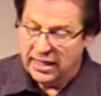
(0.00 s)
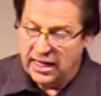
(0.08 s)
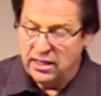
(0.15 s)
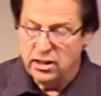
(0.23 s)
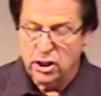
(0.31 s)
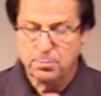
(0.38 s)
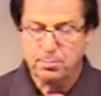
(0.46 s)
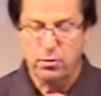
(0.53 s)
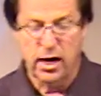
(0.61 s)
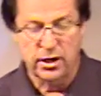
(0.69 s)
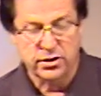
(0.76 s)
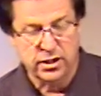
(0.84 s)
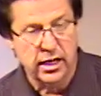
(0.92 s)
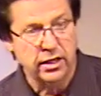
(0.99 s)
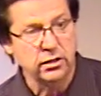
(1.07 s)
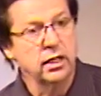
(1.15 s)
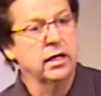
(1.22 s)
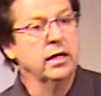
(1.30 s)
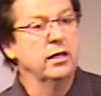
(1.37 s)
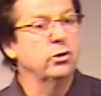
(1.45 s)
in this process
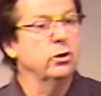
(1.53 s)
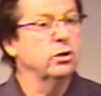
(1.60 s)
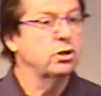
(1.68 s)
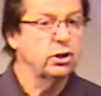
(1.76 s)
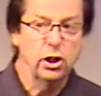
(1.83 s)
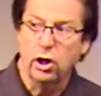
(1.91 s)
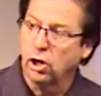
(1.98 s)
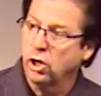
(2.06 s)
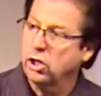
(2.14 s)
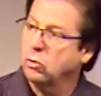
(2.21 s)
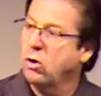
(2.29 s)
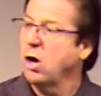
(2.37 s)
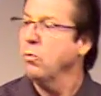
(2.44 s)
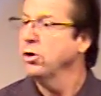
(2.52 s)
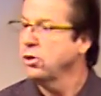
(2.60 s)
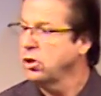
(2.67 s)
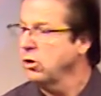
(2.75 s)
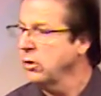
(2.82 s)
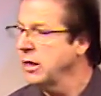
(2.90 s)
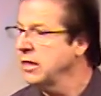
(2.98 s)
to ensure that what we're
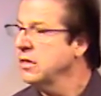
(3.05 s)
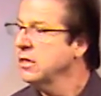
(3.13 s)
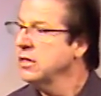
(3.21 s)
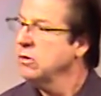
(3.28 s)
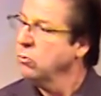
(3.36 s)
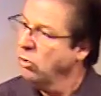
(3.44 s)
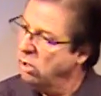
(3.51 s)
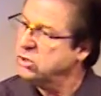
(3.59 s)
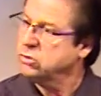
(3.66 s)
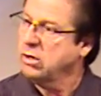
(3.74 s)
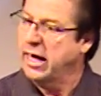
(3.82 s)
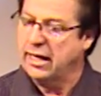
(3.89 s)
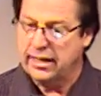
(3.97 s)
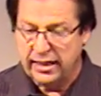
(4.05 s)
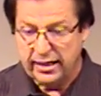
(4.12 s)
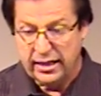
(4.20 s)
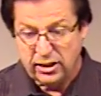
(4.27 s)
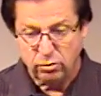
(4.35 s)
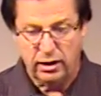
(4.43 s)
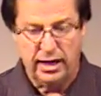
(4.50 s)
doing works right and
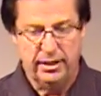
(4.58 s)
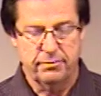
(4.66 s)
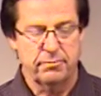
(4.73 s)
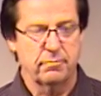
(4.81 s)
is right.